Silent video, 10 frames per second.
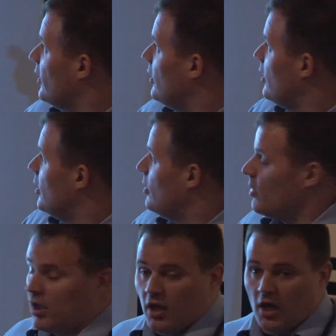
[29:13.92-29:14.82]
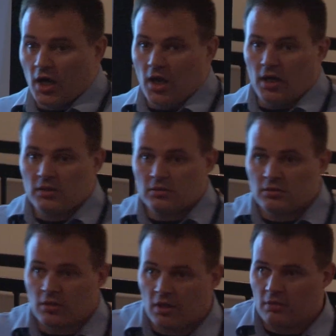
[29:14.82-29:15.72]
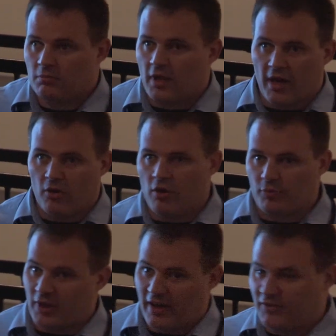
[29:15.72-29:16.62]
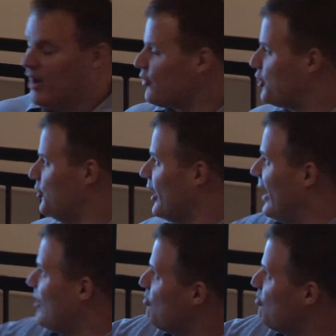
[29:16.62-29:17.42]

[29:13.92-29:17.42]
it. I don't know if we have time for Q&A,